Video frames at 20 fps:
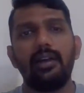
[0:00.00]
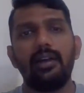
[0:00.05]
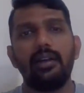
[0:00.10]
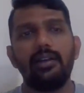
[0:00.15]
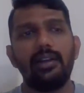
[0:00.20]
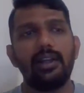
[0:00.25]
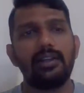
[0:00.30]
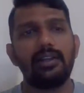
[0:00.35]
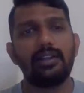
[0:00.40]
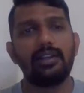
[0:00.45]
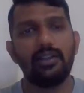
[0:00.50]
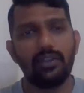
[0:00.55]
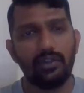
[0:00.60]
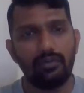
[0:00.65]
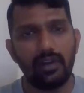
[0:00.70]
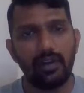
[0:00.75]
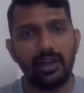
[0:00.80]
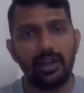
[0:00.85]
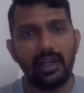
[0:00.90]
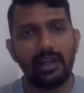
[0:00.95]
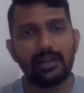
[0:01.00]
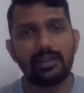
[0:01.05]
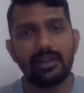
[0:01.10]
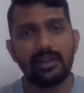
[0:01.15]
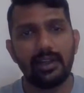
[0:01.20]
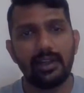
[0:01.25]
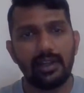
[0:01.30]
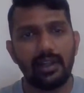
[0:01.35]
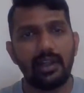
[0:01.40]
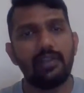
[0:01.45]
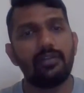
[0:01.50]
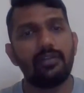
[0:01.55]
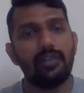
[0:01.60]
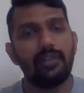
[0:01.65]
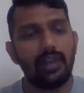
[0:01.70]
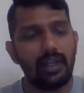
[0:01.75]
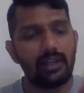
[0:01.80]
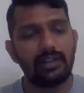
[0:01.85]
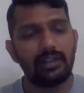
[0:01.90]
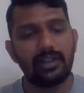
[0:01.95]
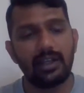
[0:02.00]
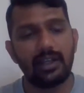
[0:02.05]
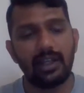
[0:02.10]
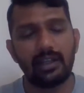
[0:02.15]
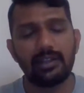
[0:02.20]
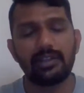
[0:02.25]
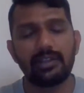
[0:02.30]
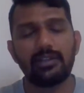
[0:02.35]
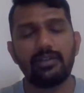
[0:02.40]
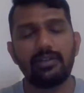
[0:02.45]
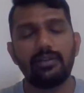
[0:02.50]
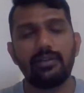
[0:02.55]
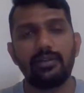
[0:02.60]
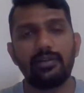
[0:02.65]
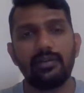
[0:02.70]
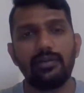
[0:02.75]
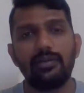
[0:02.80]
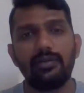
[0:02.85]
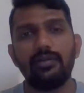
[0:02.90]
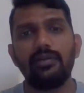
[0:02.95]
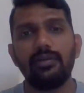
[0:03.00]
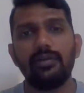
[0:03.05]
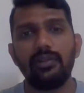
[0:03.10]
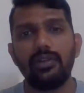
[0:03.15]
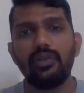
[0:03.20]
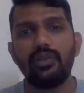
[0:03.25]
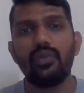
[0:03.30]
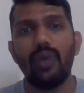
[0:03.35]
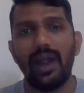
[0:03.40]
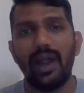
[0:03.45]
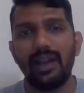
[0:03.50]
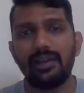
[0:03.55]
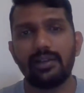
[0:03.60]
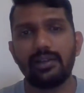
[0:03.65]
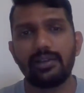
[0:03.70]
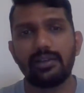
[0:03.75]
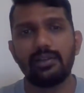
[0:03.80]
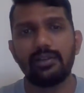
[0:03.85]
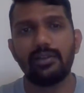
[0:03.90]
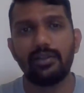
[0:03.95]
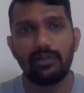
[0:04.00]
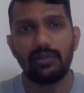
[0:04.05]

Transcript: And let's say you have one ad set and one ad set has two ads.